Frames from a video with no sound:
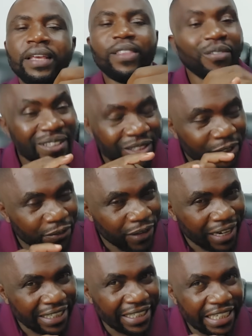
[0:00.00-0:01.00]
The first
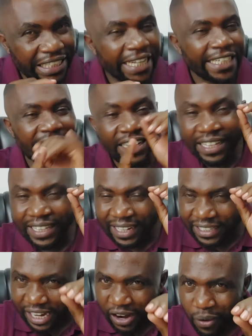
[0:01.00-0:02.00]
fact is that Rigathi
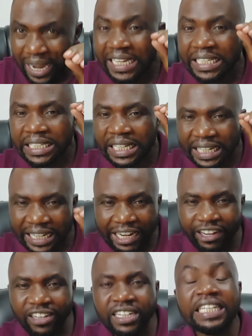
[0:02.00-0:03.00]
Gachagua is
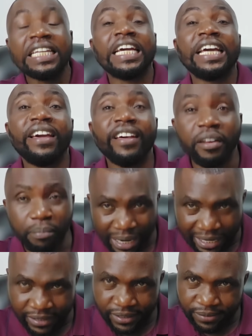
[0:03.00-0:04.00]
currently
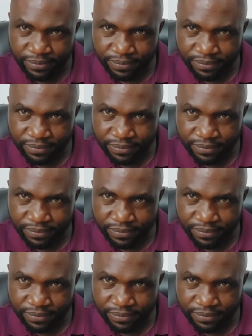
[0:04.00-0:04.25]
rebranding.